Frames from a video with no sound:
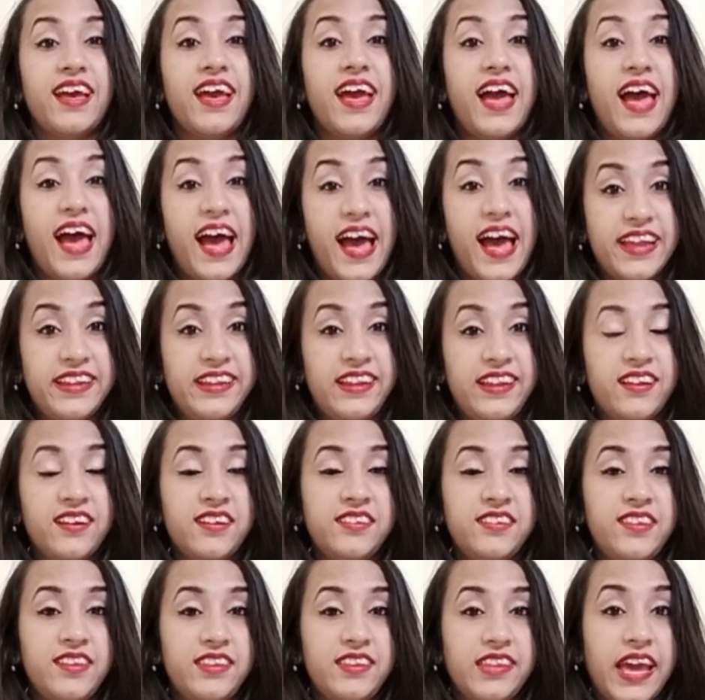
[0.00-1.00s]
Adler
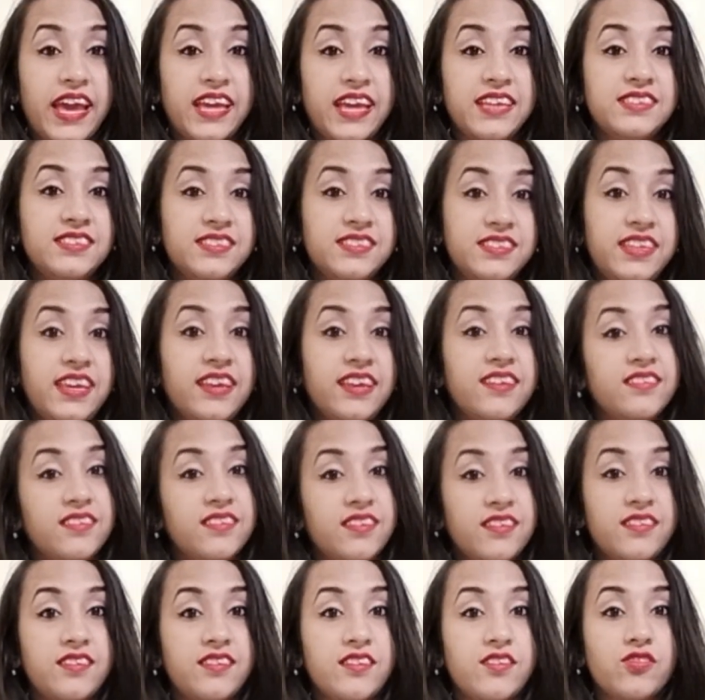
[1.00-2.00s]
denies the
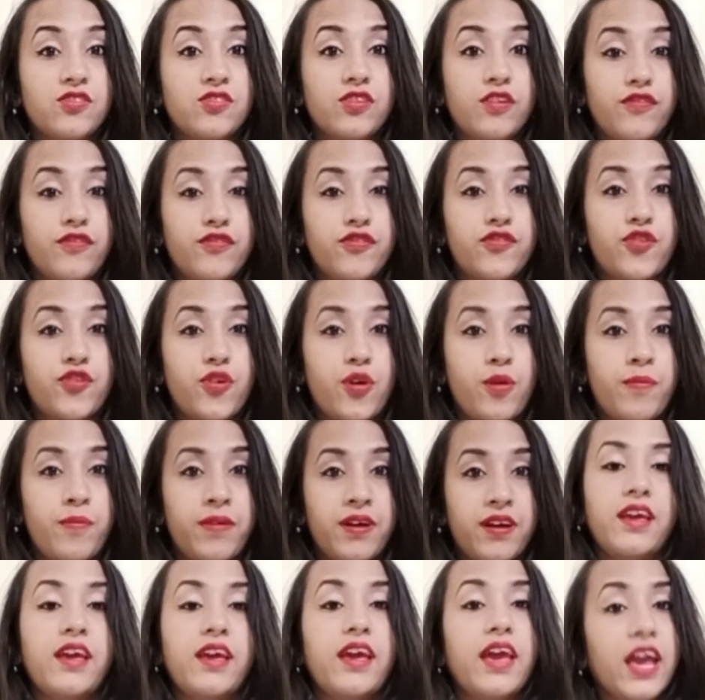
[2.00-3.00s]
existence of trauma.
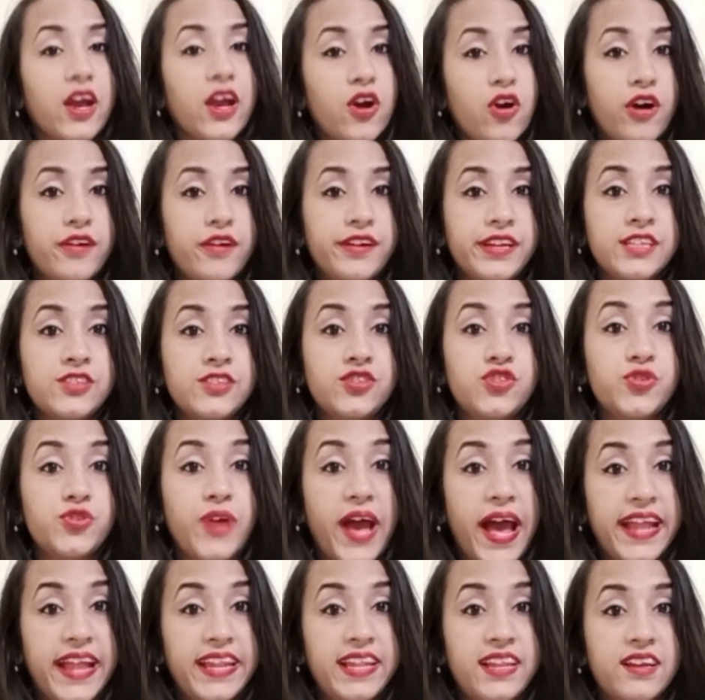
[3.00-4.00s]
According to
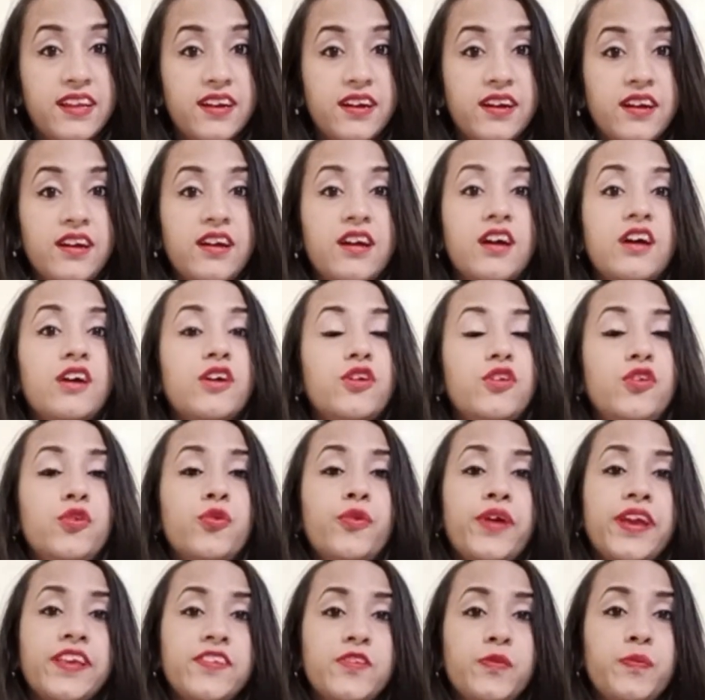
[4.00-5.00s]
Adler, no
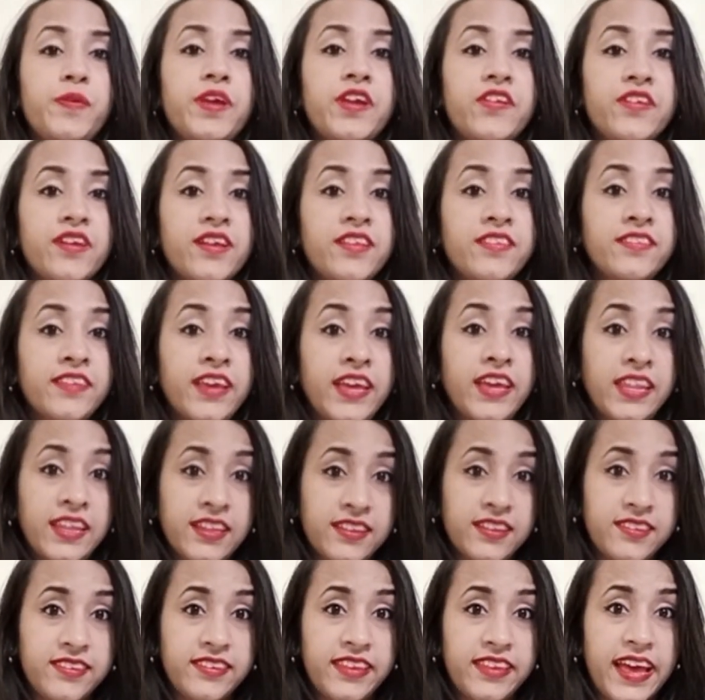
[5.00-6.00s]
experience in
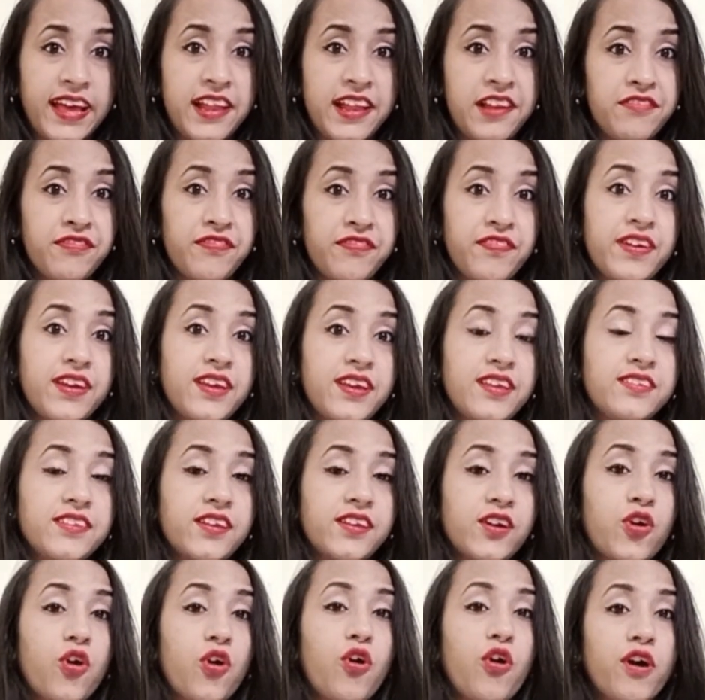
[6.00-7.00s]
itself is the
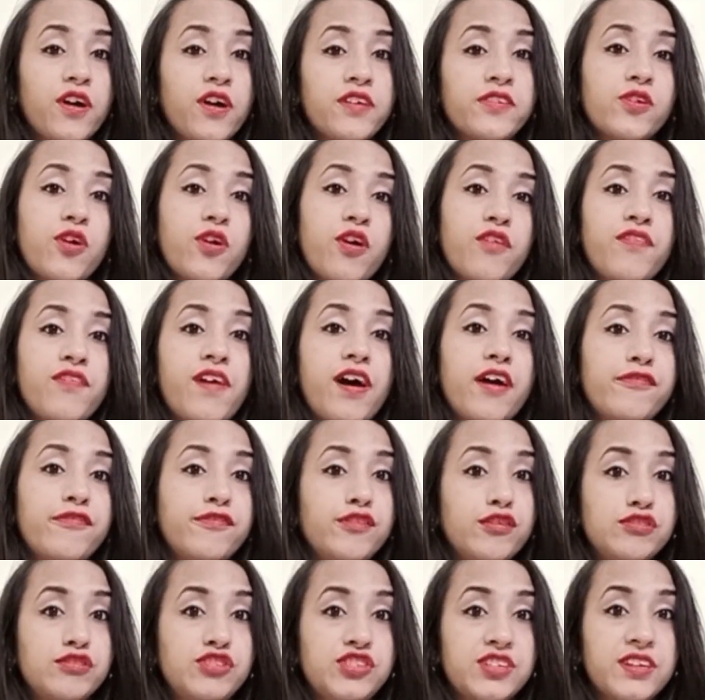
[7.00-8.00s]
cause of our
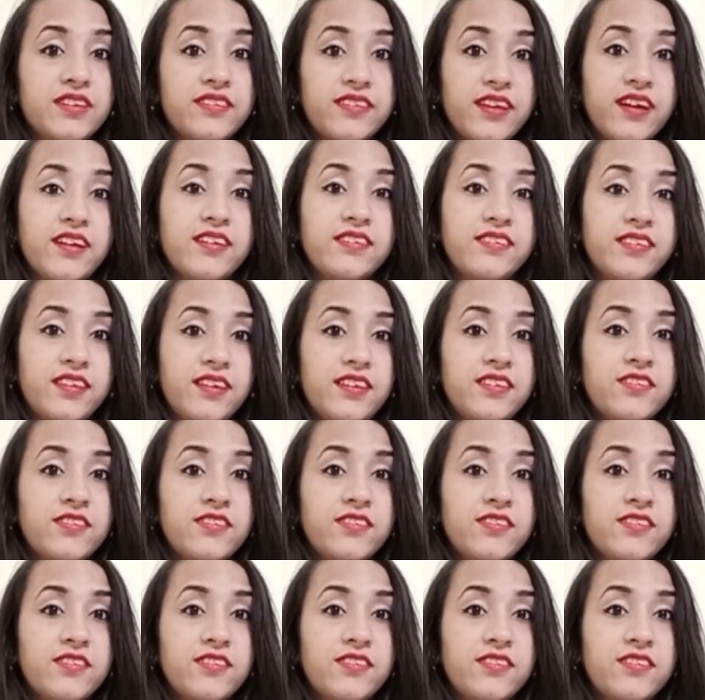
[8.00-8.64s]
future success